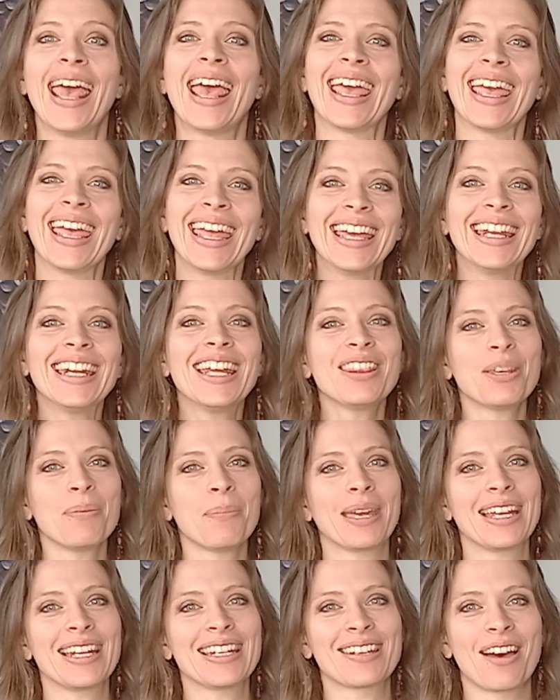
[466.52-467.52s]
In the
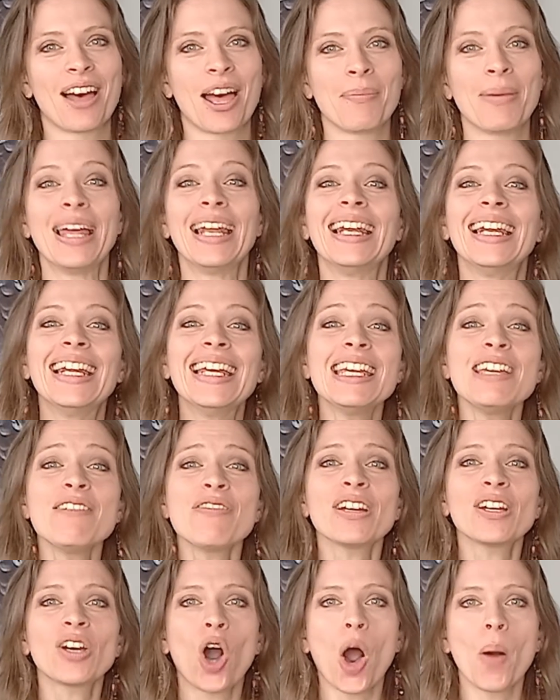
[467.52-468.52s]
meantime, leave a
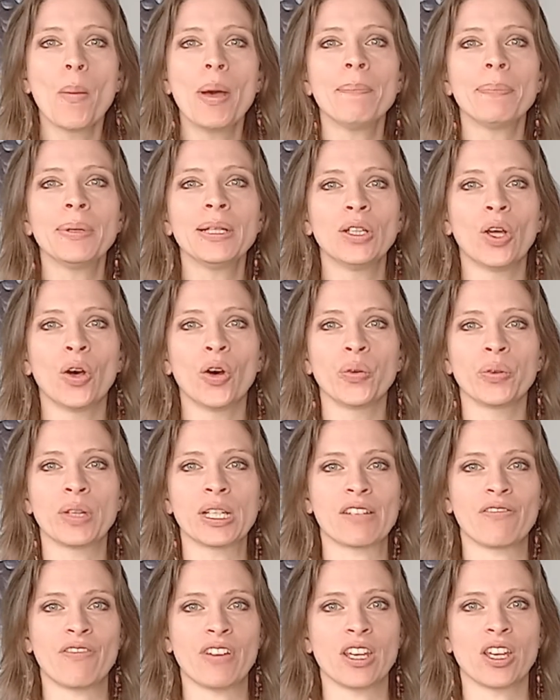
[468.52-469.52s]
comment below
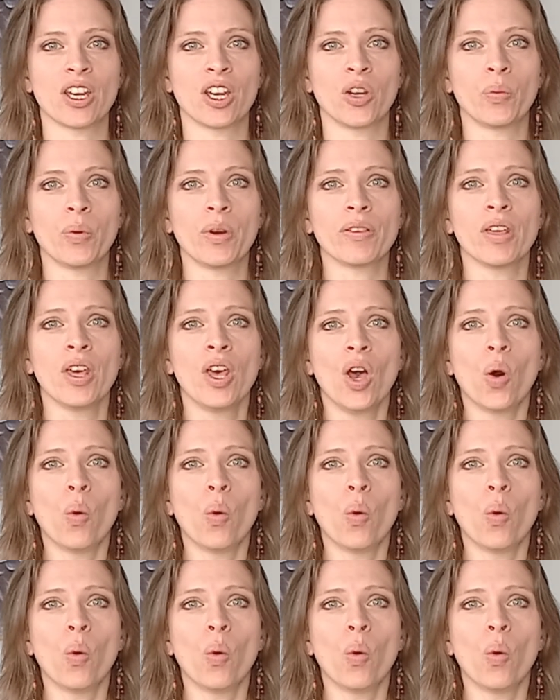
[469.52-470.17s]
this video with